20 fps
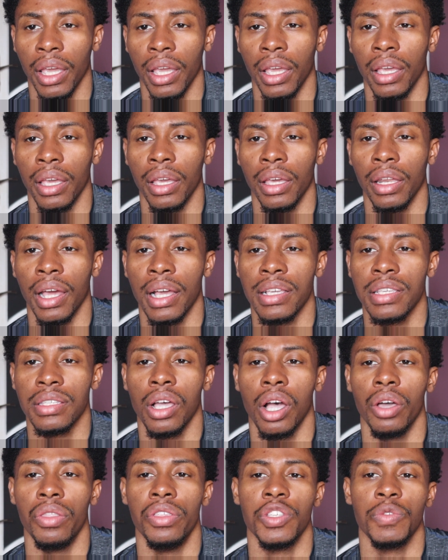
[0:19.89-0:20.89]
and I
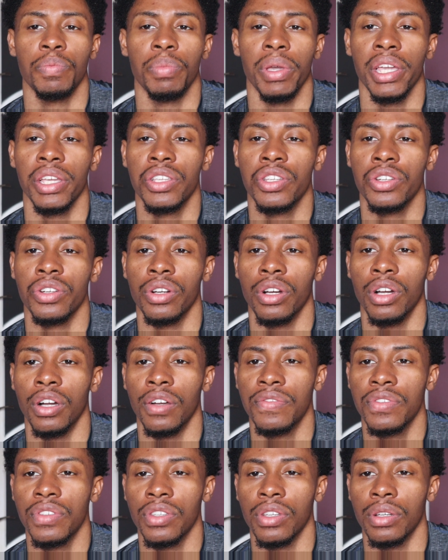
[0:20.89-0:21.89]
saw this picture
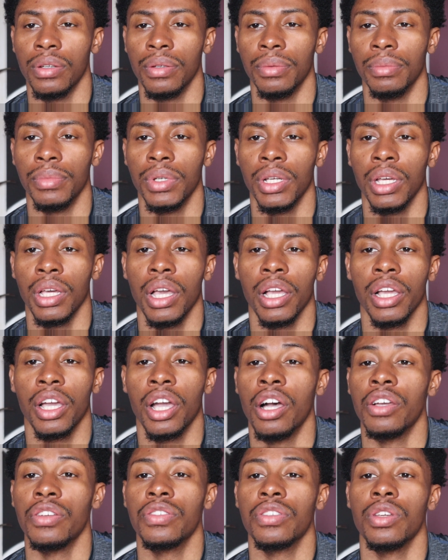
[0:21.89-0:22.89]
of some
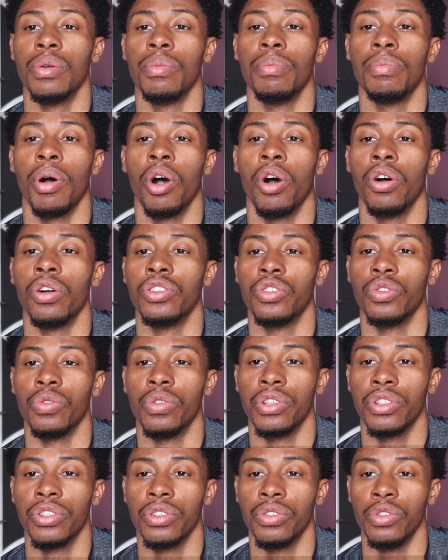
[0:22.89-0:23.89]
custom Paul
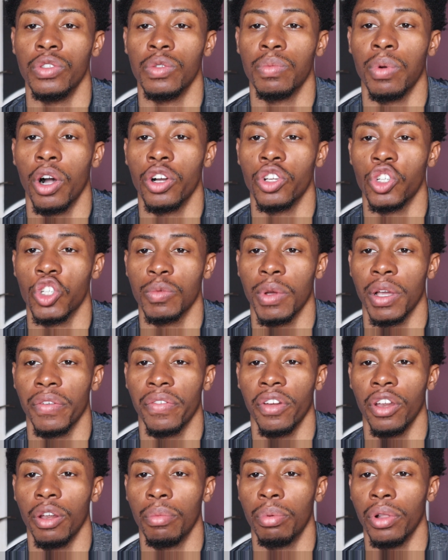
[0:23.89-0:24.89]
George shoes. Paul George is my
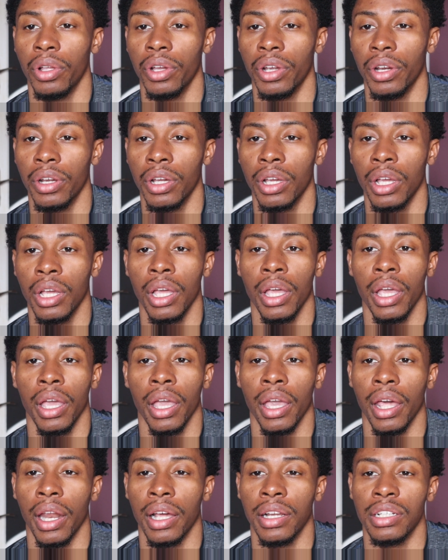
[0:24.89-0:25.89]
favorite player,
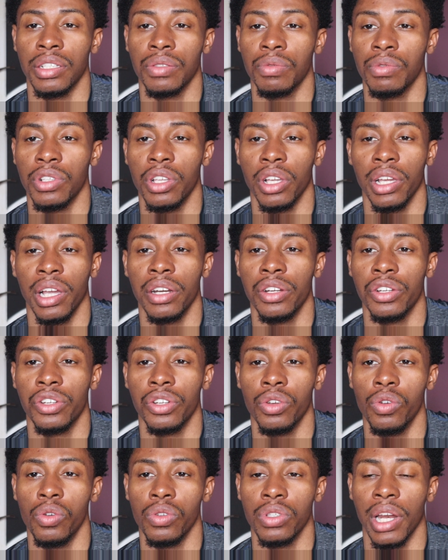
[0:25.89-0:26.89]
and I just was looking at the
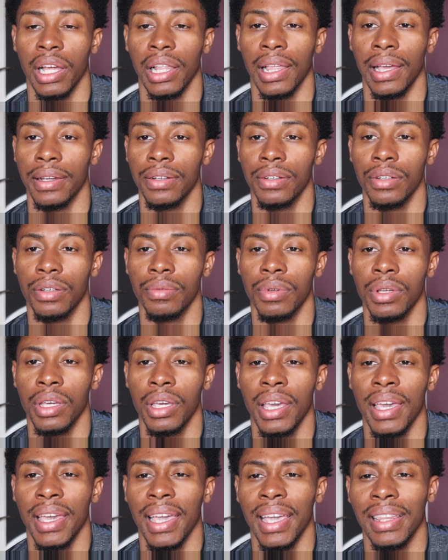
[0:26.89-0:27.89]
shoes and I liked them.
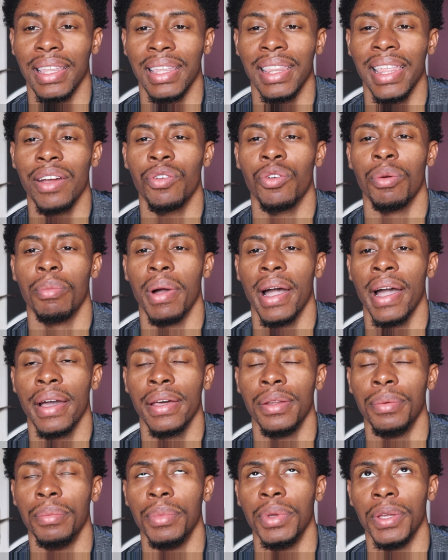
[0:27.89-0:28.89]
And then that
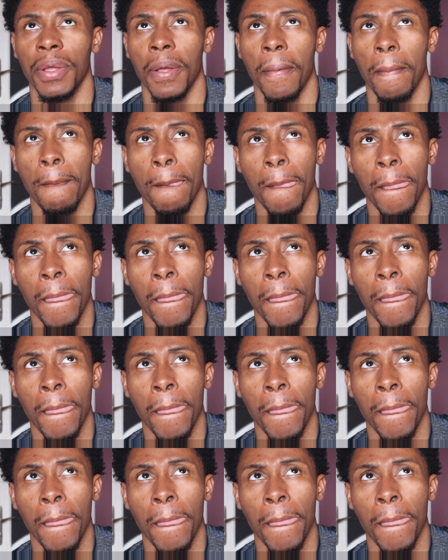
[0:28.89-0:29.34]
reminded me,